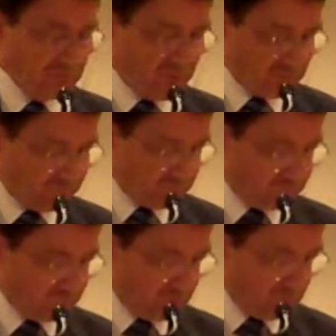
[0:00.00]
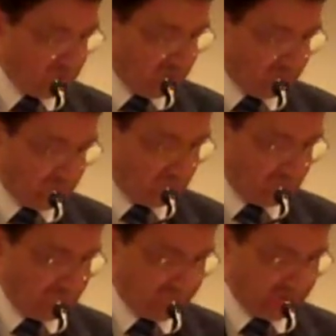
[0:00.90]
grateful to him for
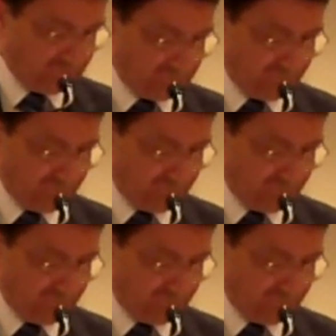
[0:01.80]
all of that.